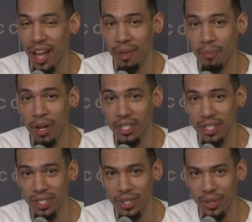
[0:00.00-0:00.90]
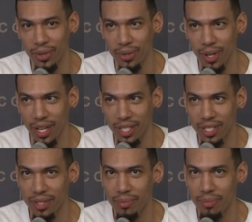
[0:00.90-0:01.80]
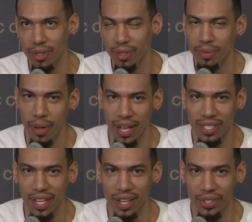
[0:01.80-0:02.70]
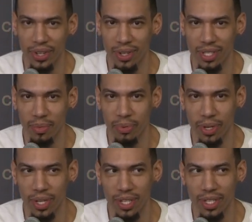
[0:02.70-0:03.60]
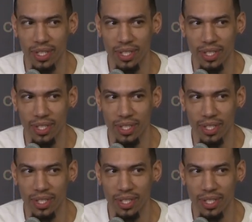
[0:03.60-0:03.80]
Not much until, I guess, the past day or so. I slept pretty good.